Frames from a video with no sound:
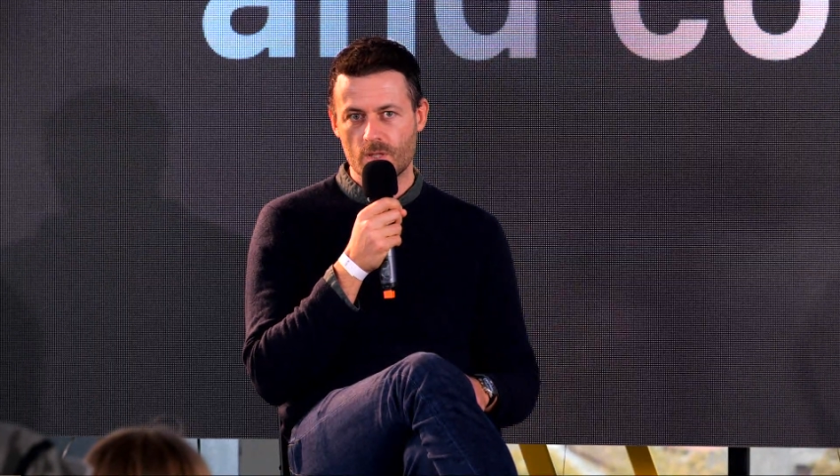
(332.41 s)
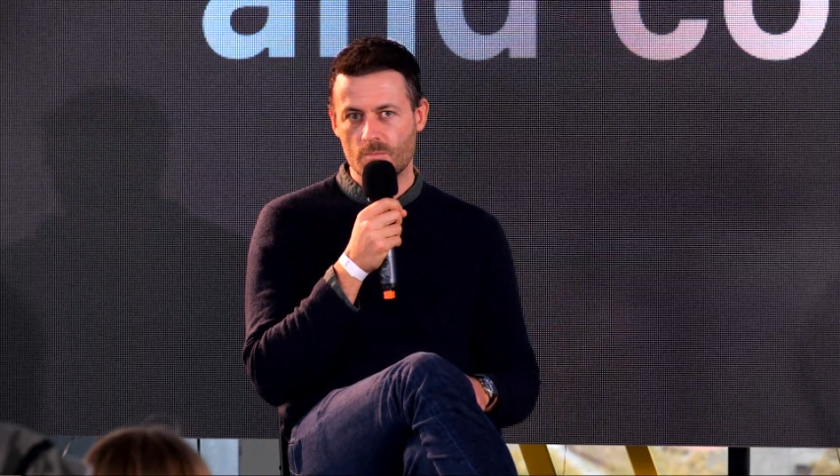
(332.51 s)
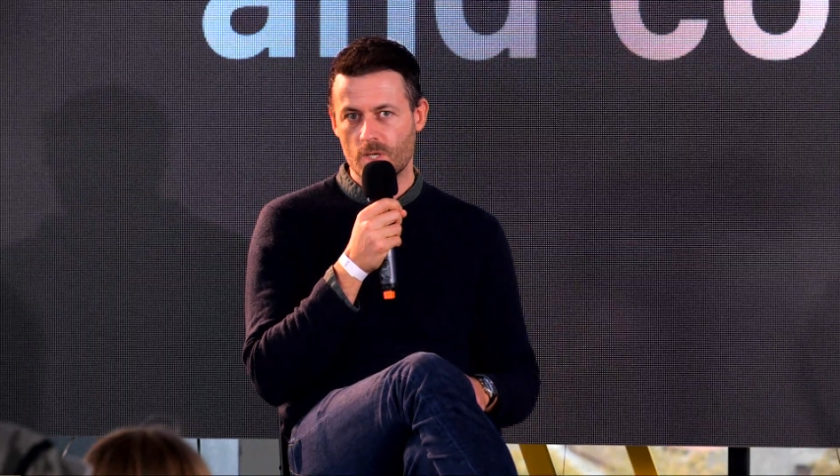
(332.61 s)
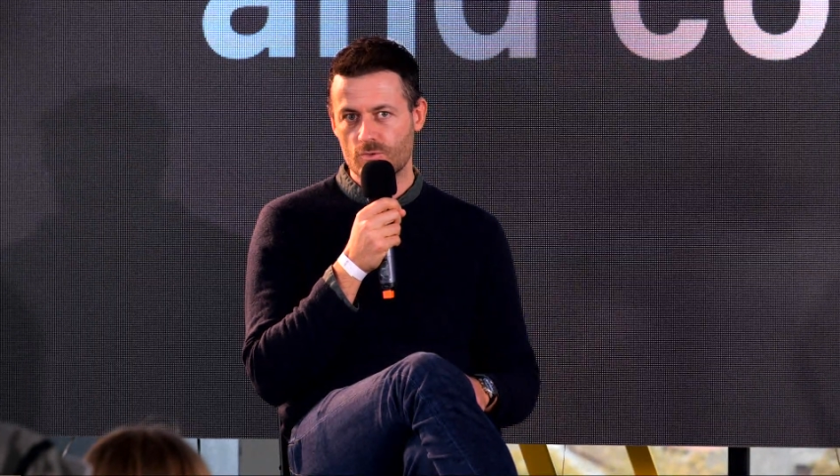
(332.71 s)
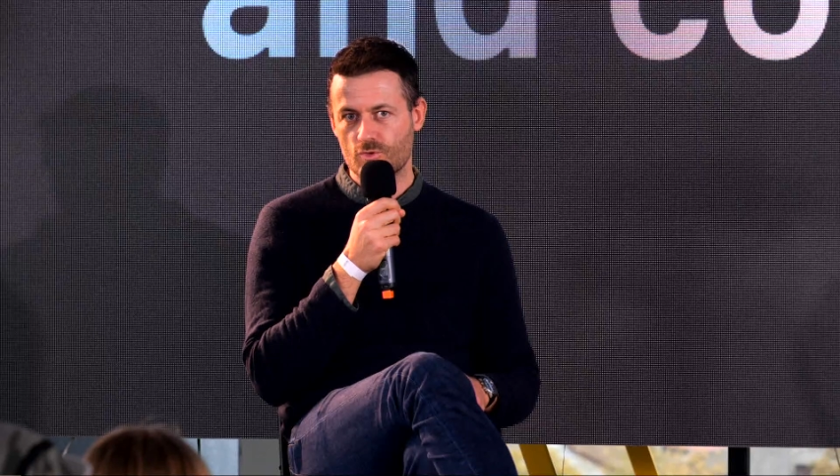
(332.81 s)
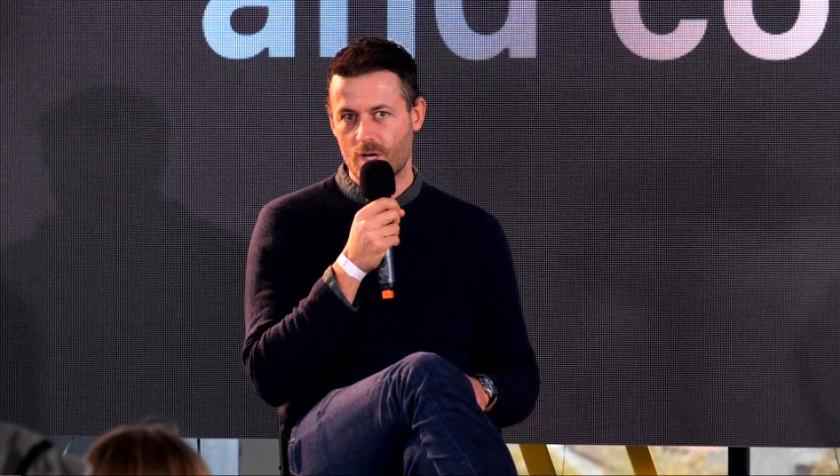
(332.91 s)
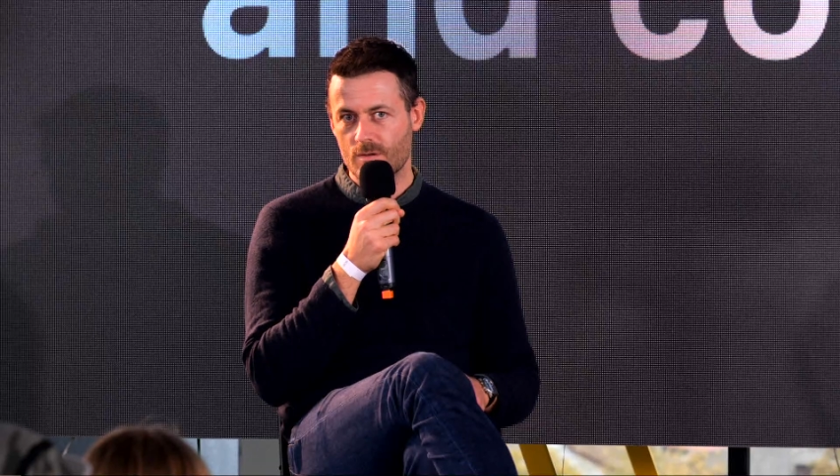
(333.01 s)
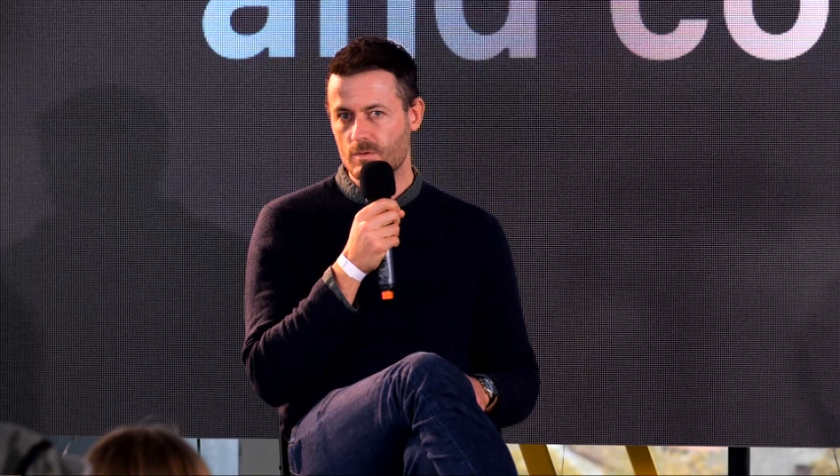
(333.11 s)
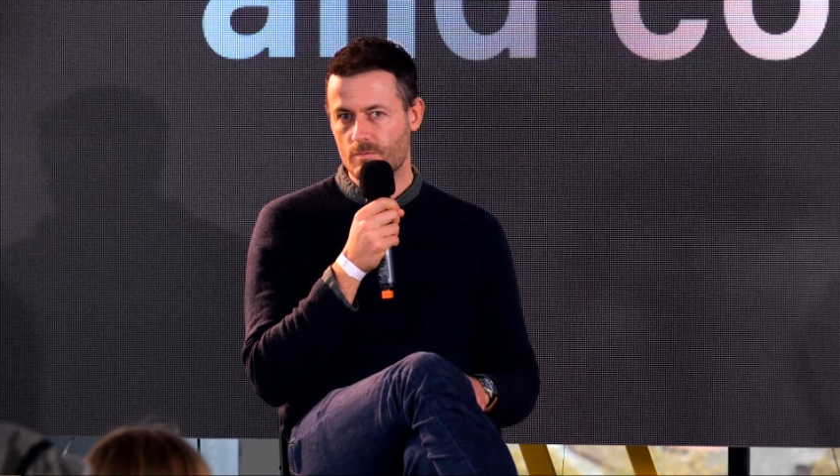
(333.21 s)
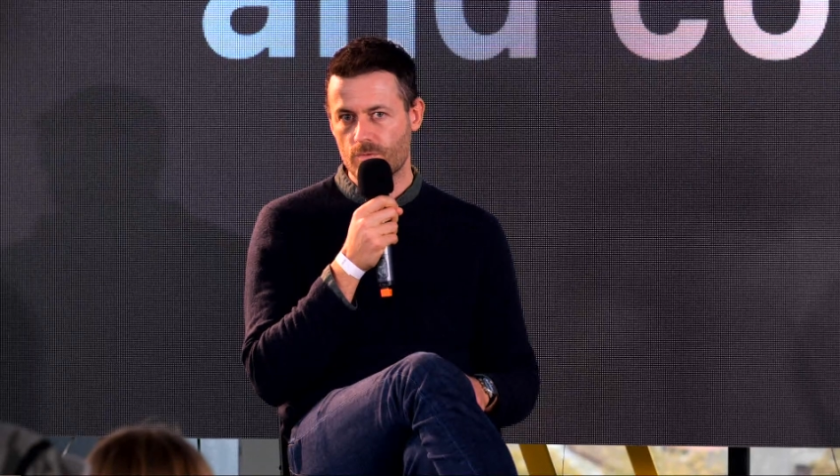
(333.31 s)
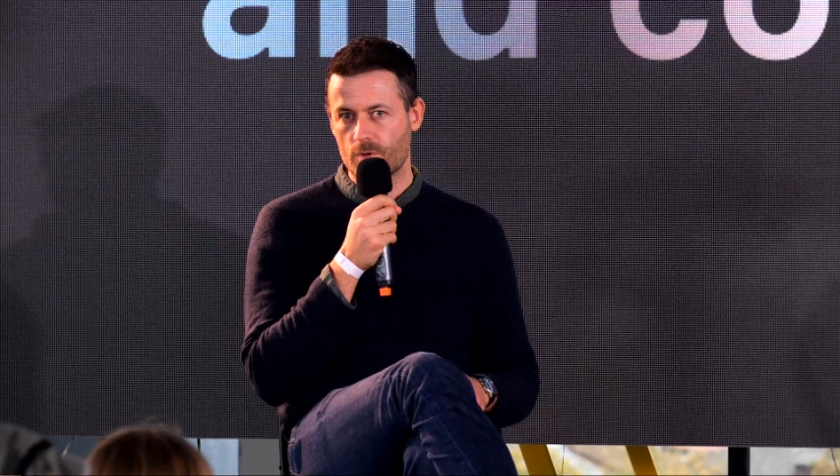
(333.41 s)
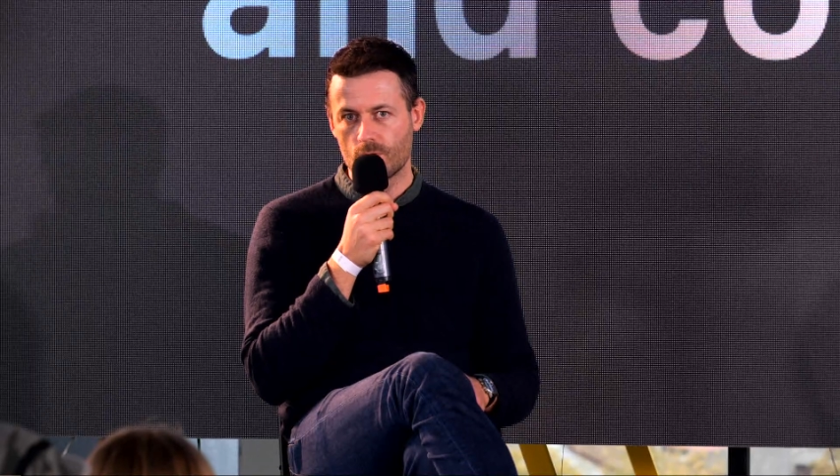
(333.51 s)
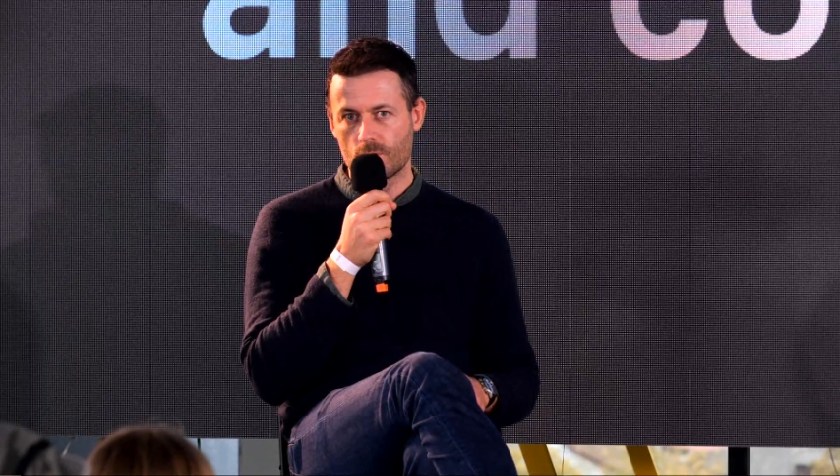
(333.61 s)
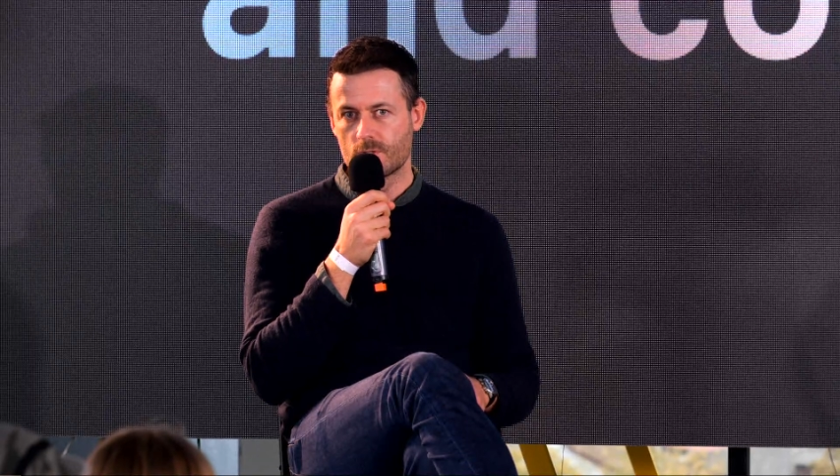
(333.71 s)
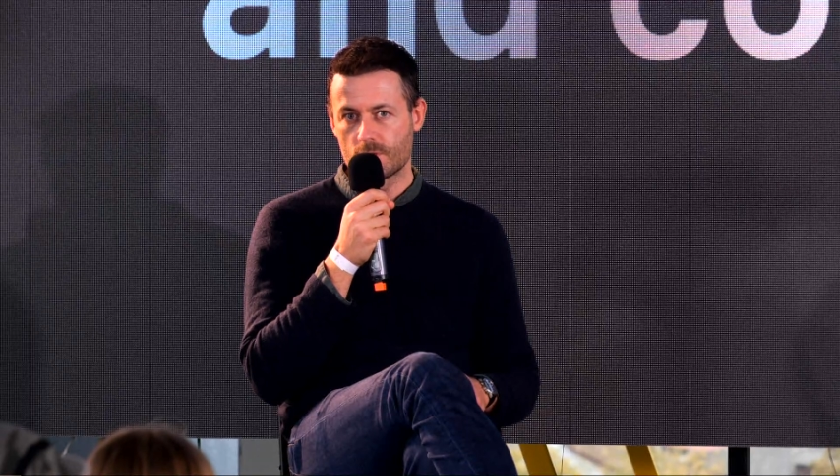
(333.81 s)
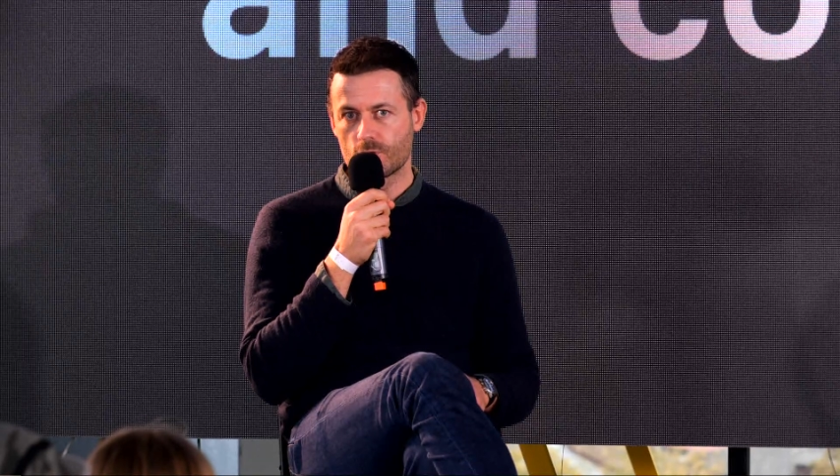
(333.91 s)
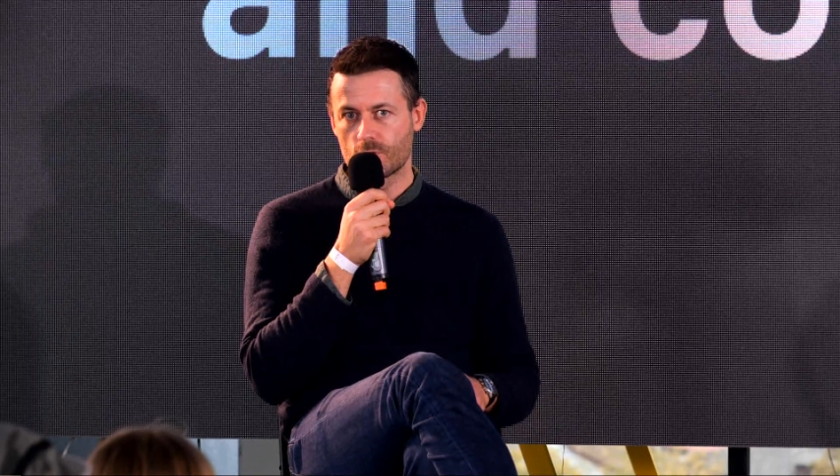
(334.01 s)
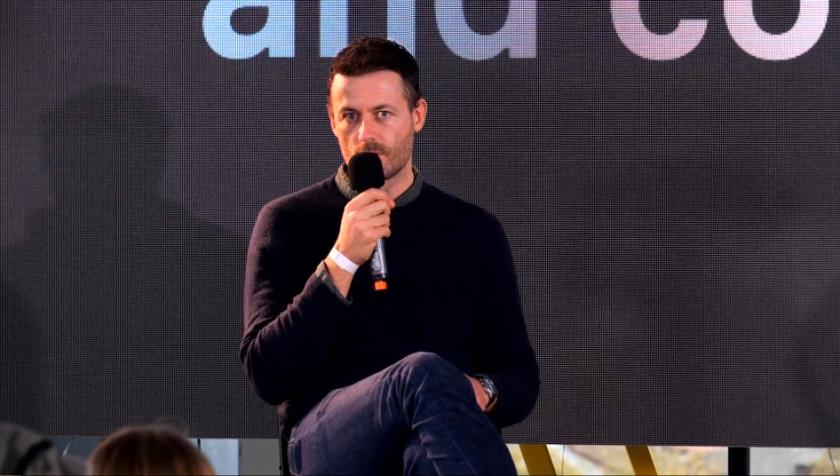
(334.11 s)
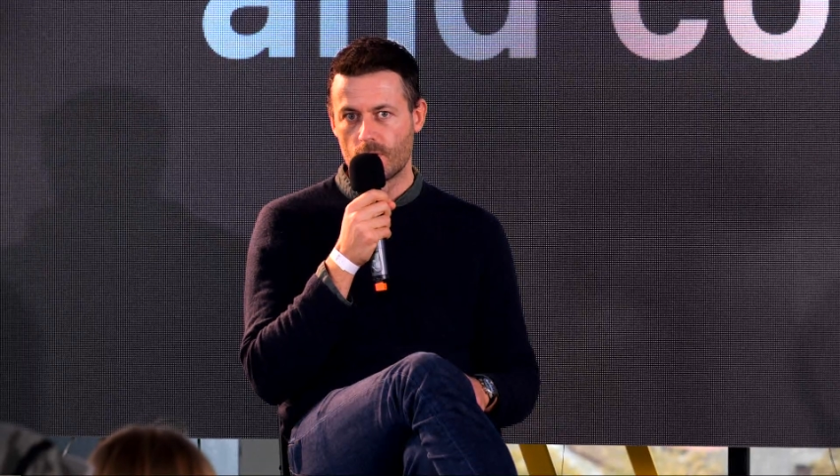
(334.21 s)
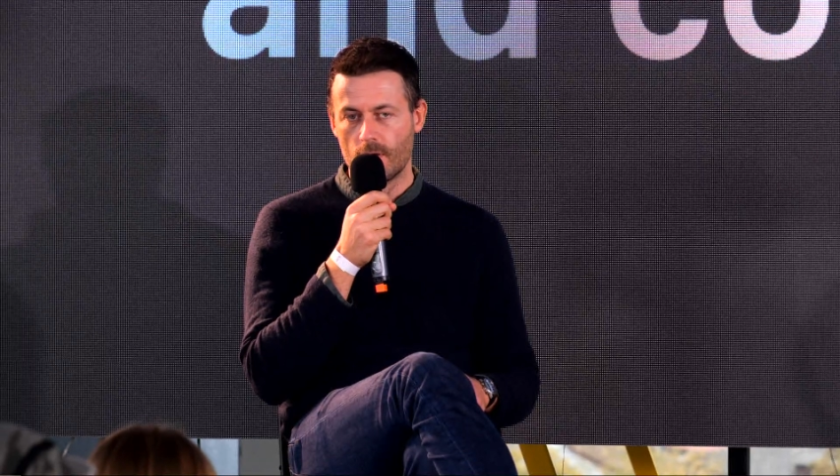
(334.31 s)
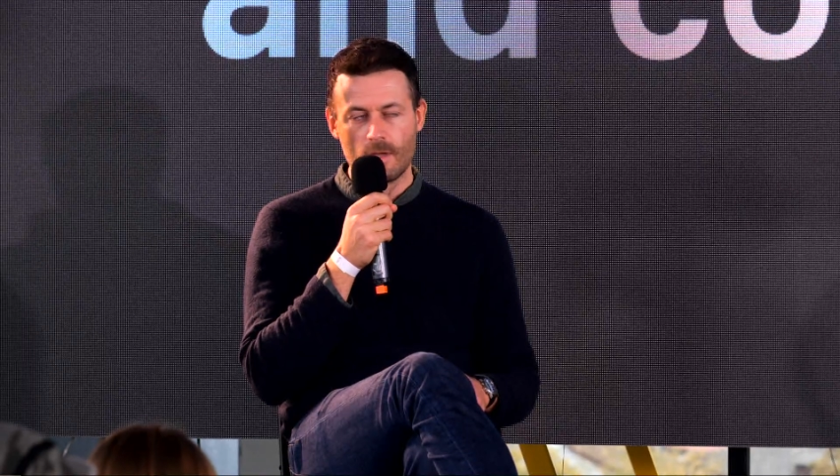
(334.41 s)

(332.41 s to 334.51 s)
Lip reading: the main driver for your decision.